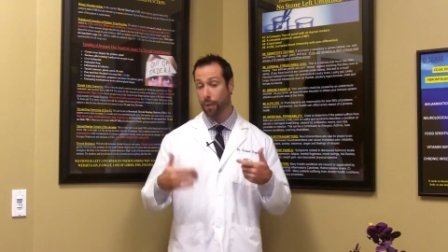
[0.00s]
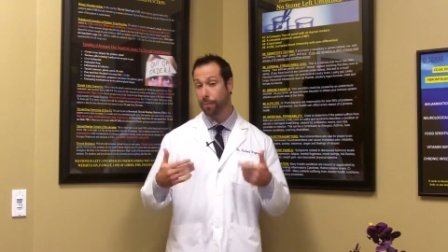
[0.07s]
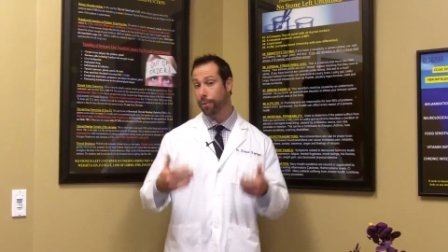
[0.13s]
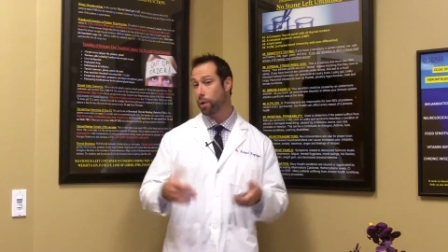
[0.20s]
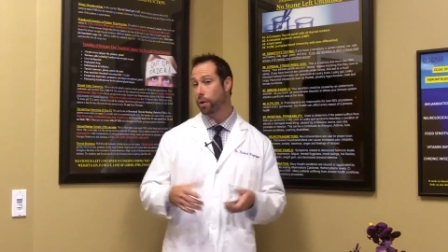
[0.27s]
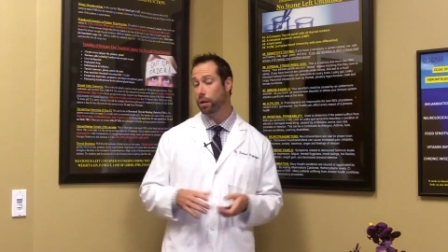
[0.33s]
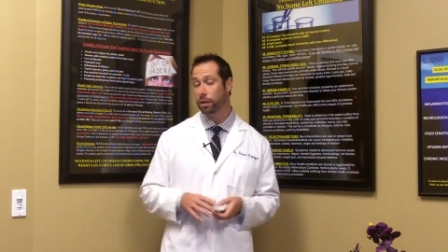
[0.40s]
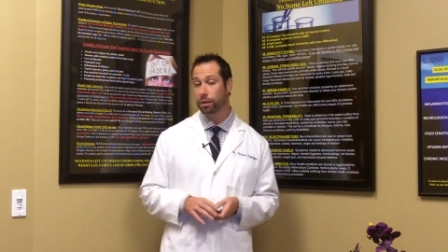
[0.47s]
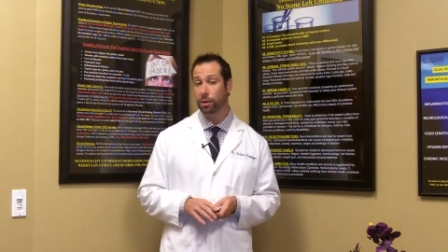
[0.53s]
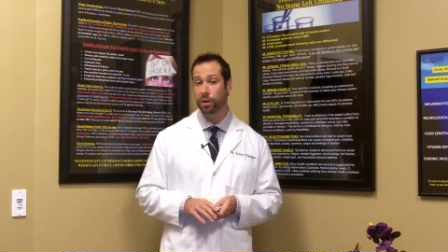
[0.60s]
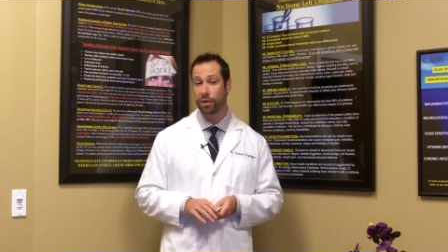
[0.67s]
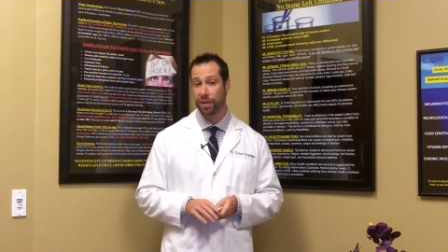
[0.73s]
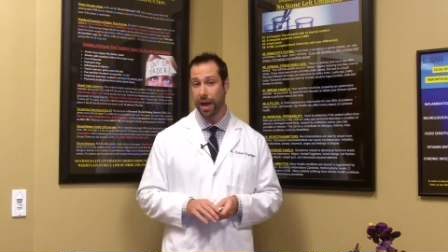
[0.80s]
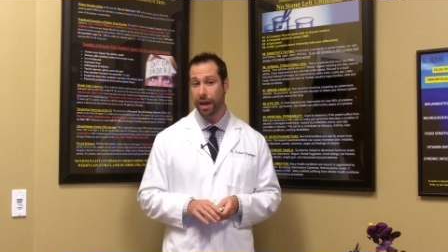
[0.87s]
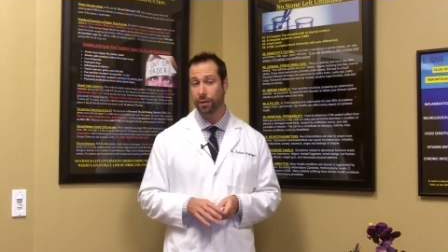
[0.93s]
how
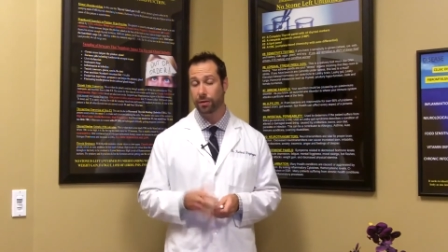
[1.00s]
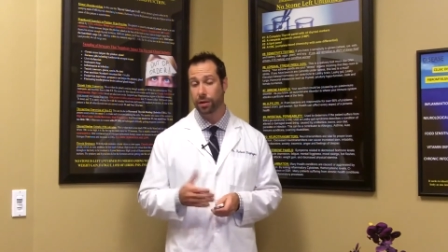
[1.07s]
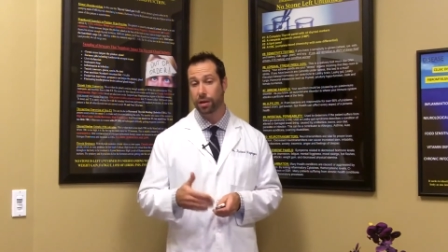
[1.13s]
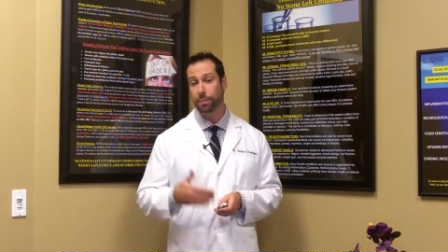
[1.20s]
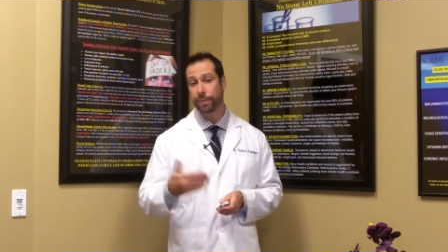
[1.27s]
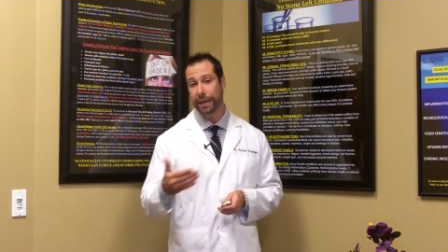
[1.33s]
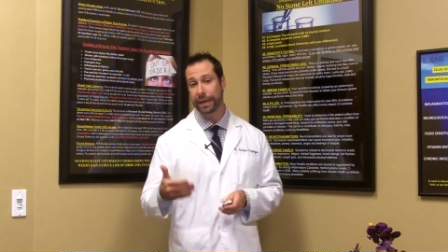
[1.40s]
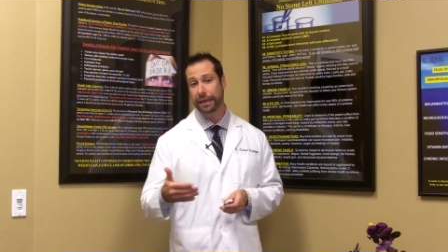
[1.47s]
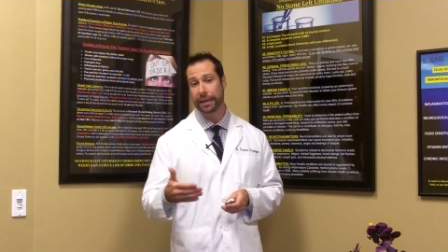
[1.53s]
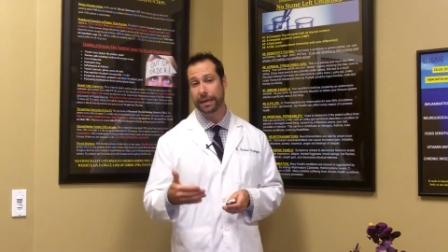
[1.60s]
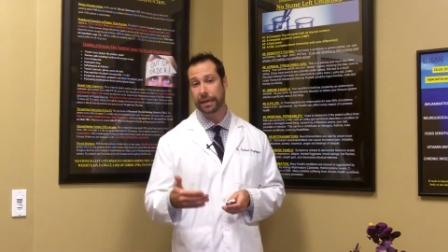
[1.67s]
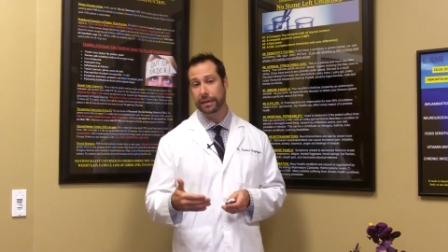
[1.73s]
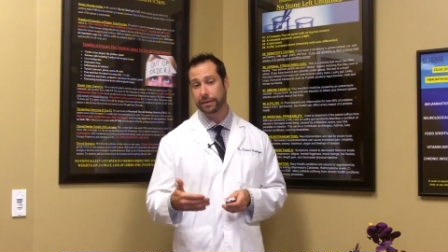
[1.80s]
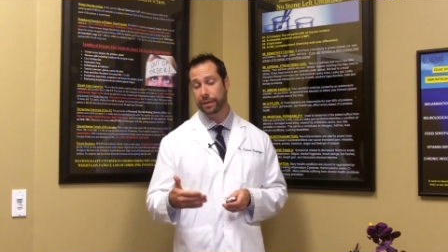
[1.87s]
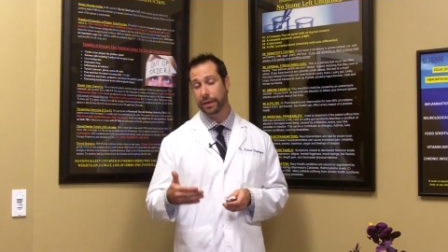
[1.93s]
important glutathione could
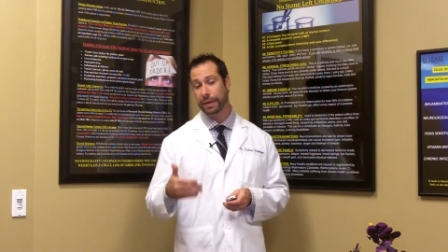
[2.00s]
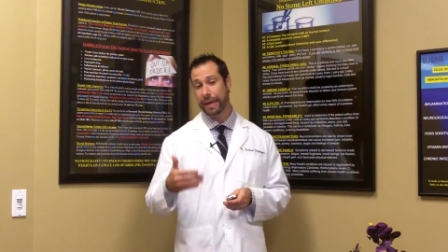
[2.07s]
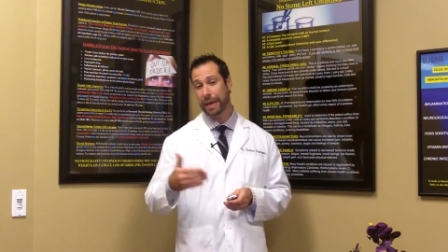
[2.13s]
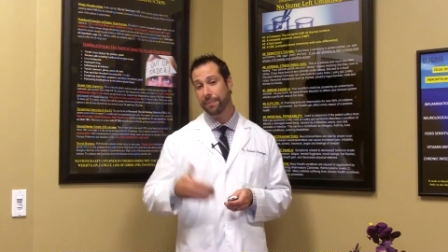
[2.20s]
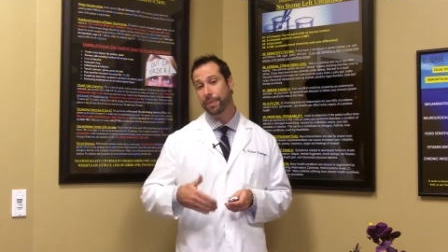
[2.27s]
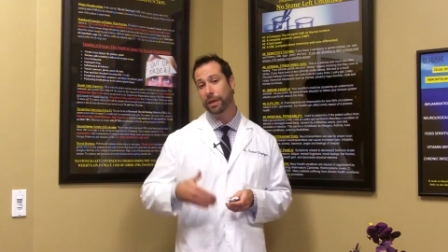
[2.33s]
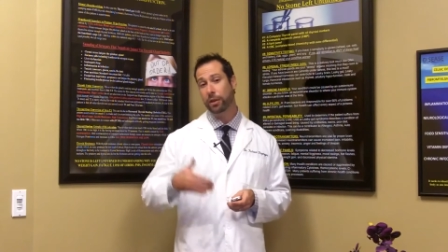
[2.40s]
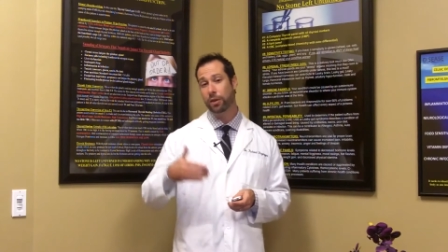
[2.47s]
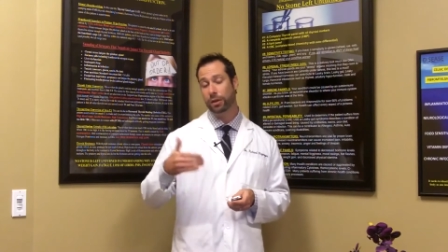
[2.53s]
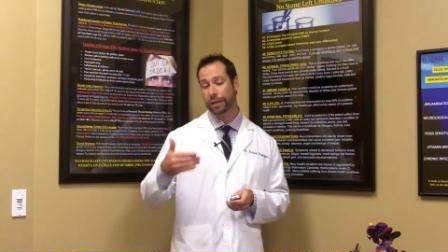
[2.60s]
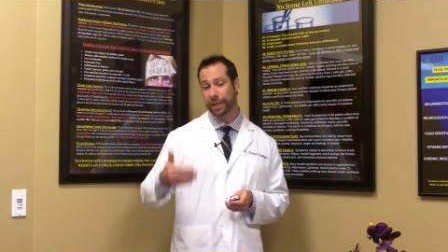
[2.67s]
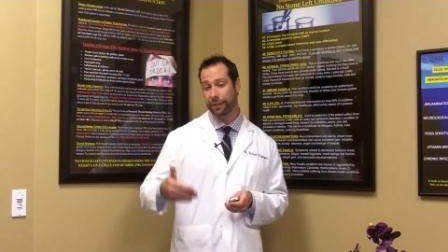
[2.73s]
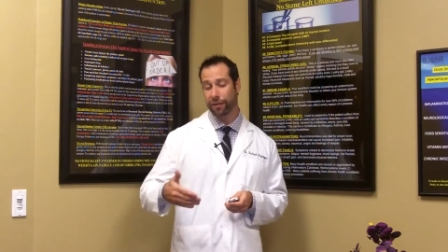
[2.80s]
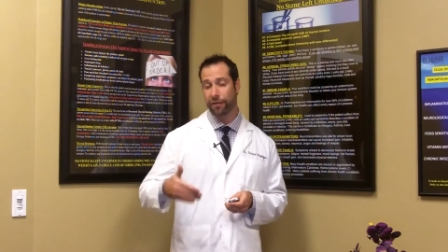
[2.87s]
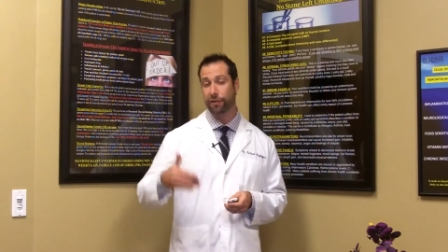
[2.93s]
be to
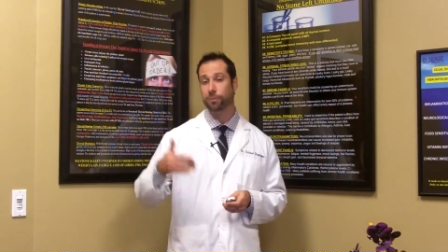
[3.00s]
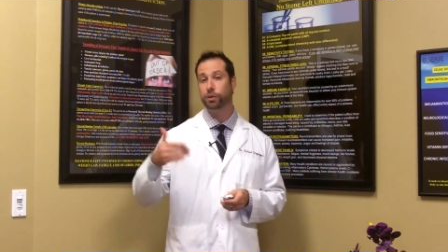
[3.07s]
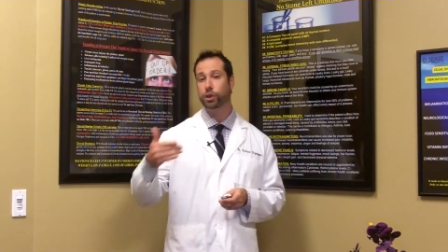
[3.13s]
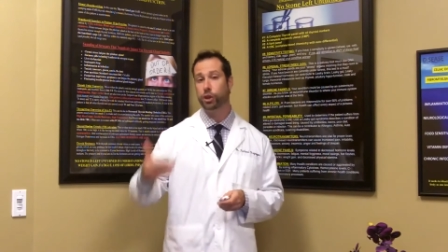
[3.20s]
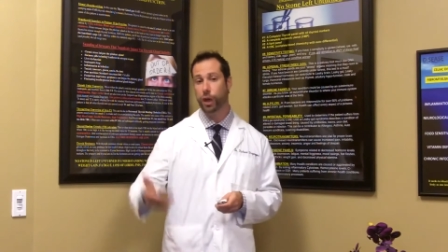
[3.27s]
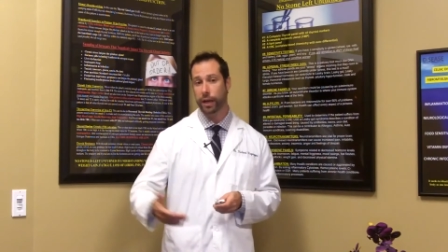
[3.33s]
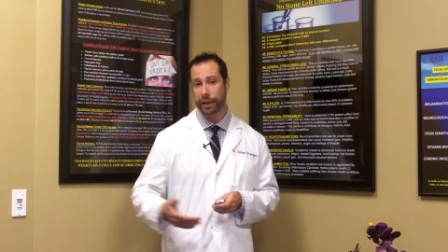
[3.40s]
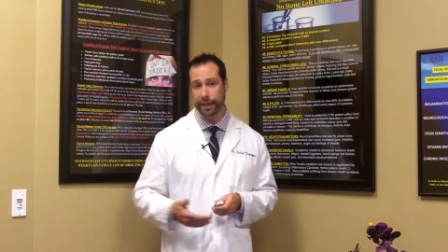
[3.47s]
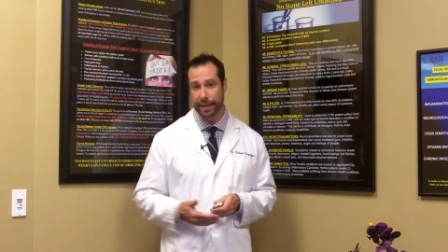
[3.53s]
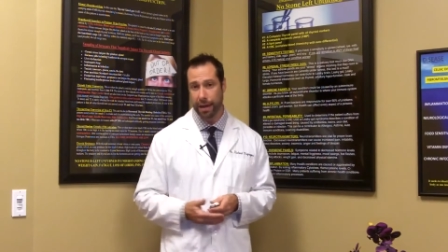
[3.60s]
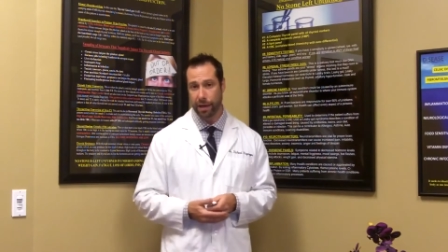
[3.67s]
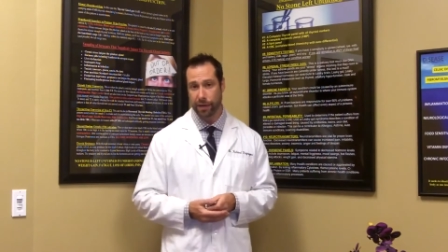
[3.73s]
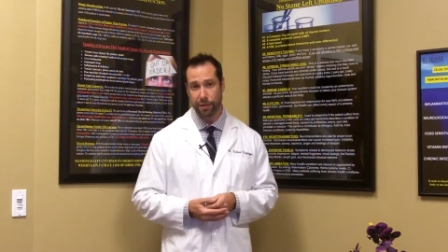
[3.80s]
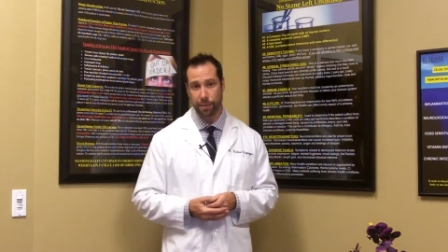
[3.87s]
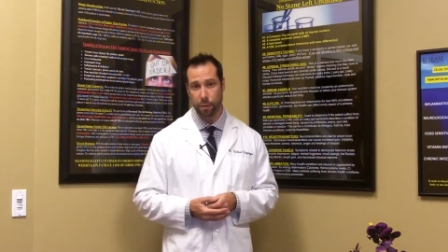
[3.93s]
keeping your liver from
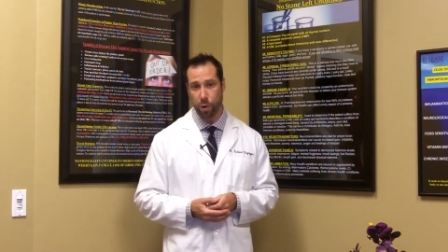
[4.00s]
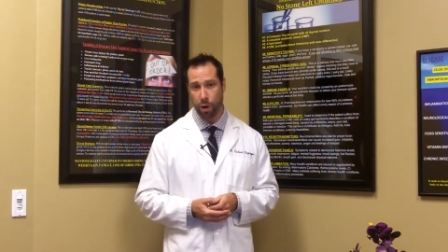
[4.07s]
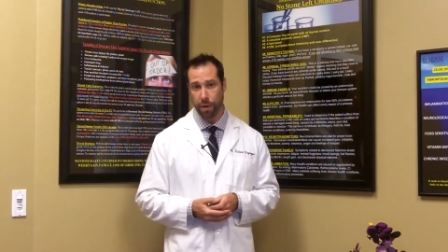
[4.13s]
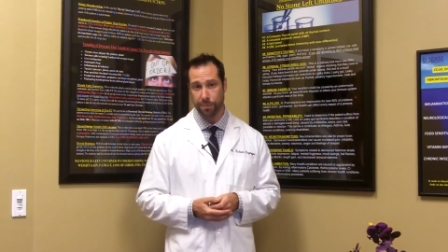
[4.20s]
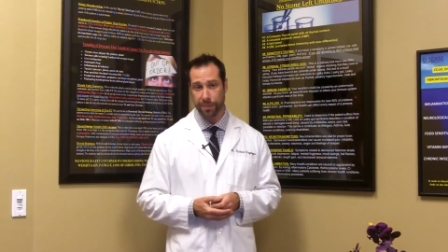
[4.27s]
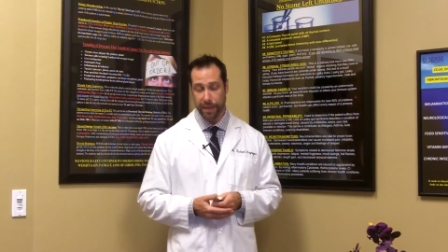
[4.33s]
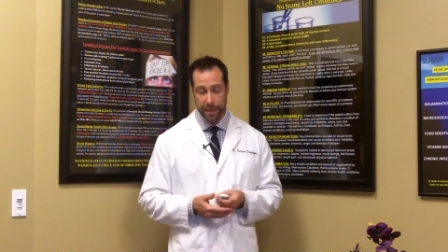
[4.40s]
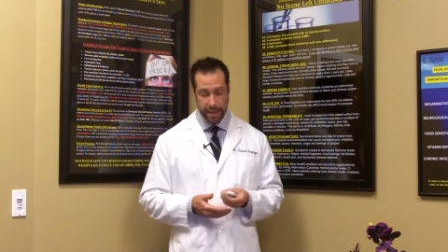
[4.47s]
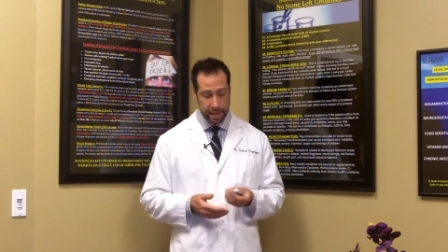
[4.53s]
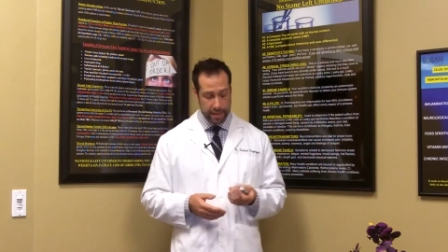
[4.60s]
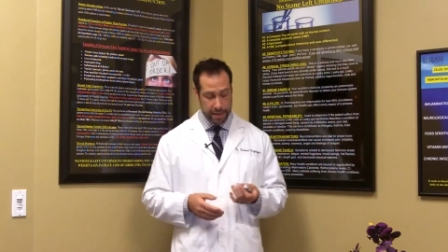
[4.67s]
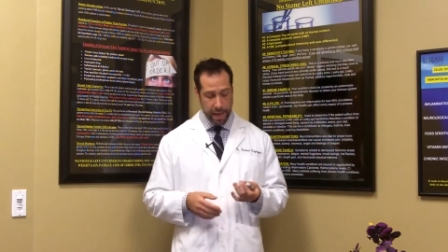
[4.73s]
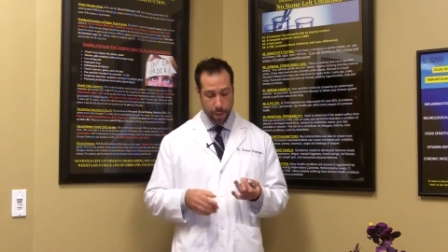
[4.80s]
shutting down even more.